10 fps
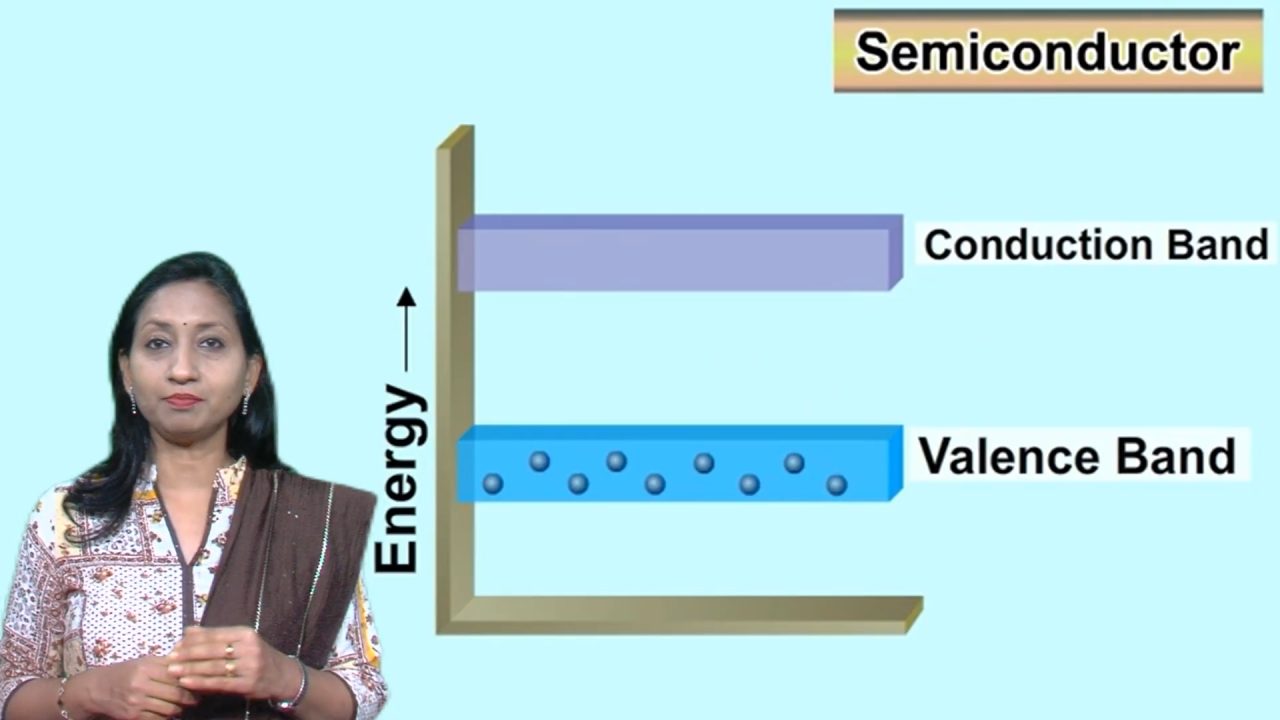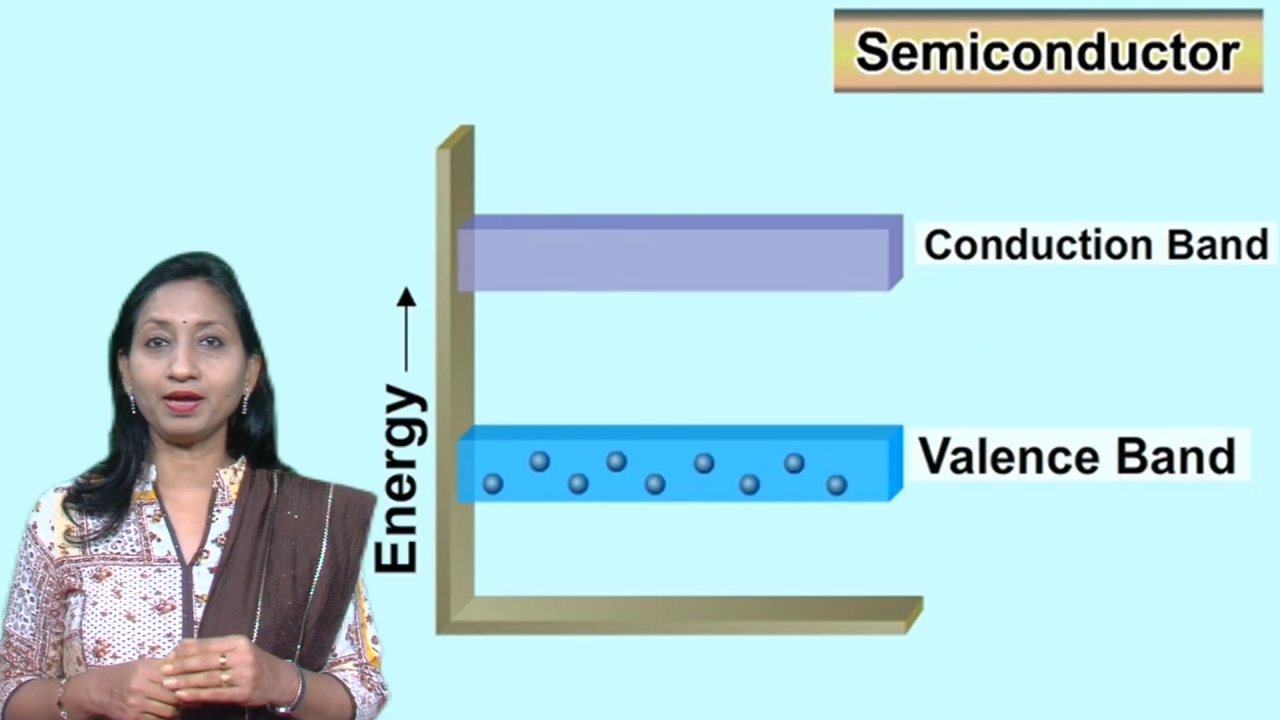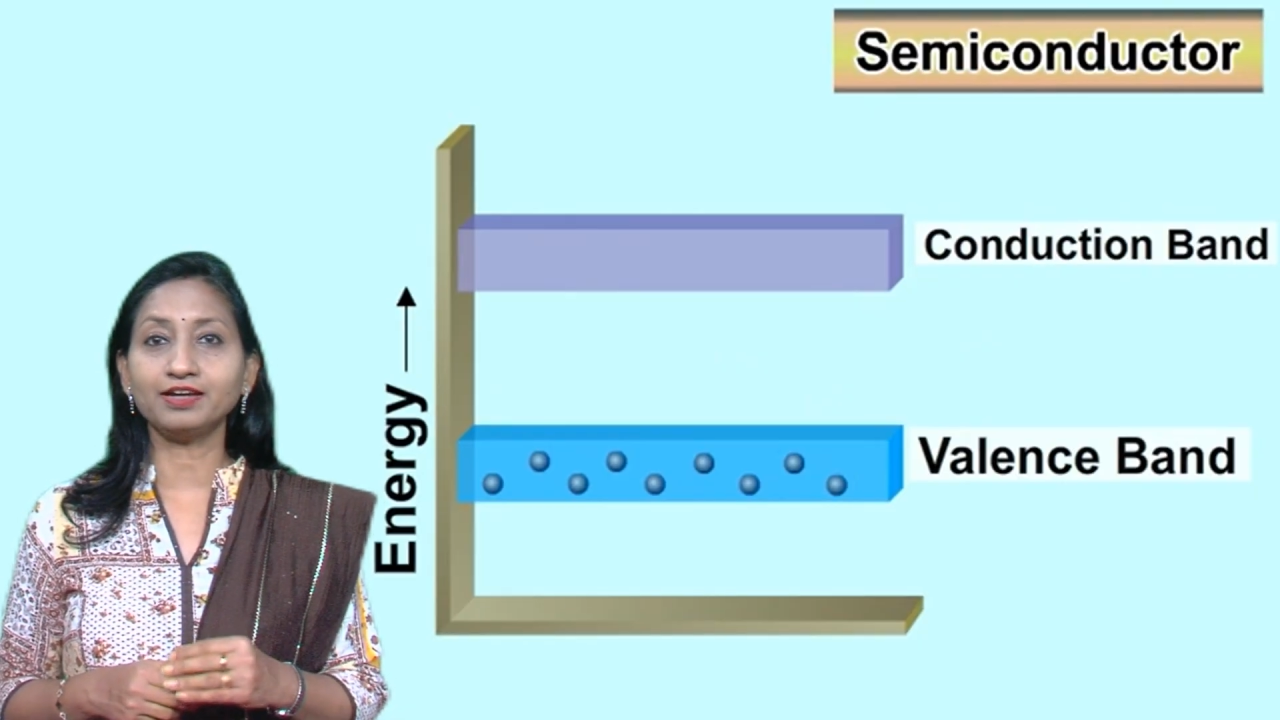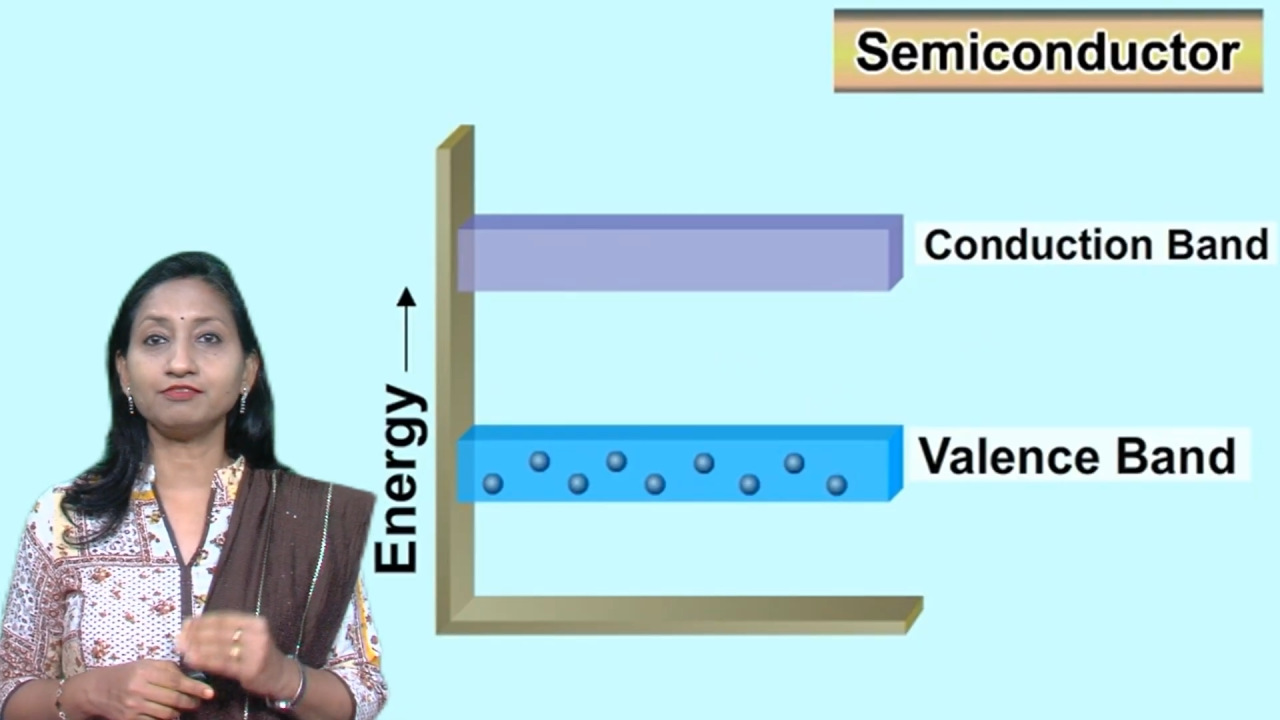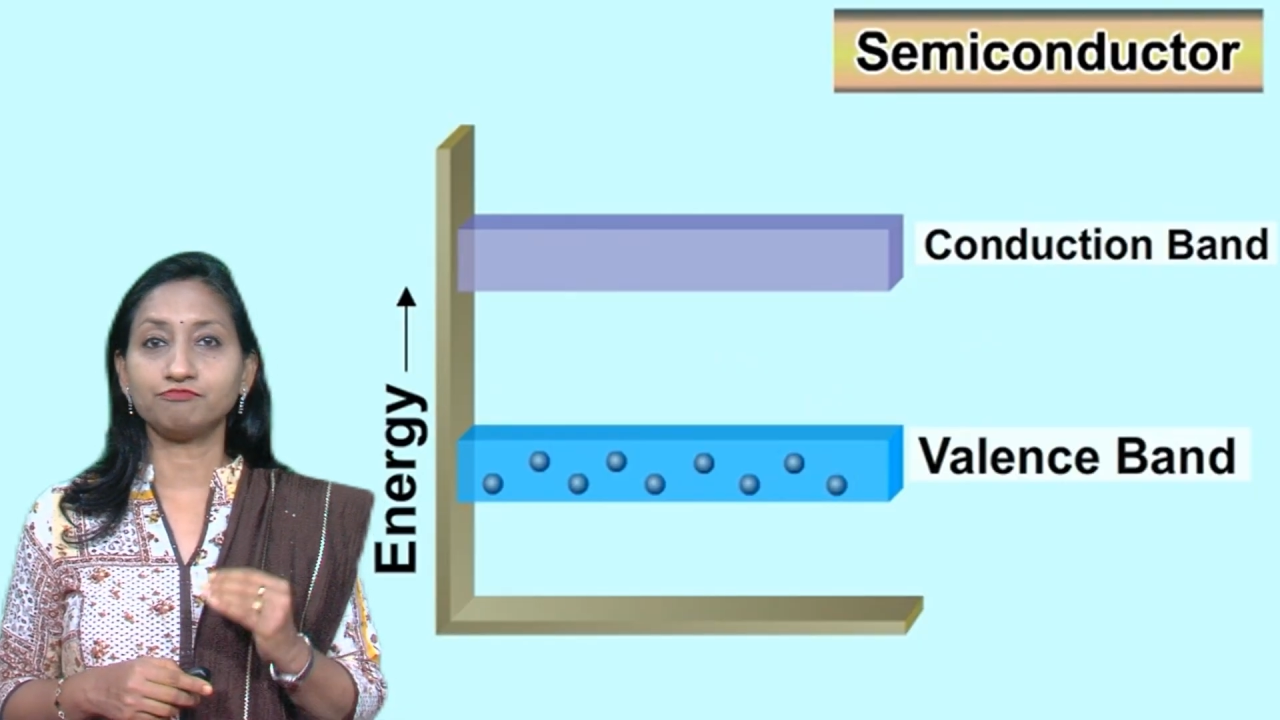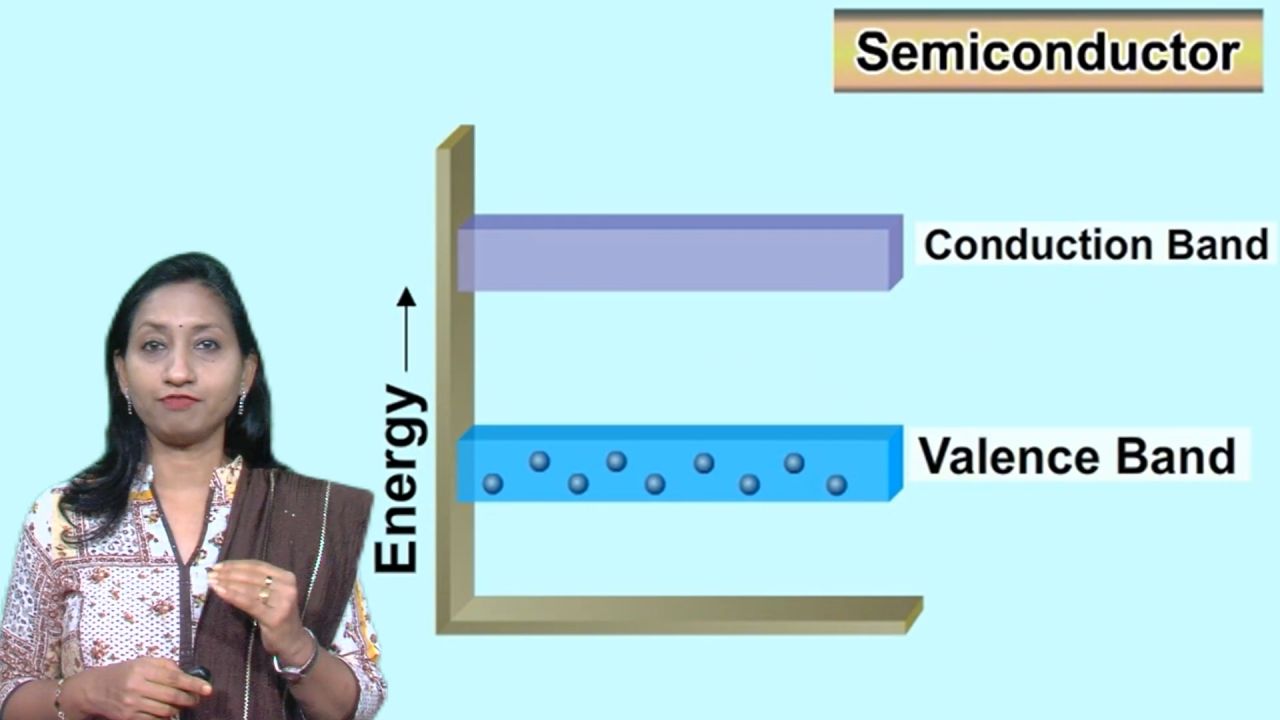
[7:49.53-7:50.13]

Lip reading: band,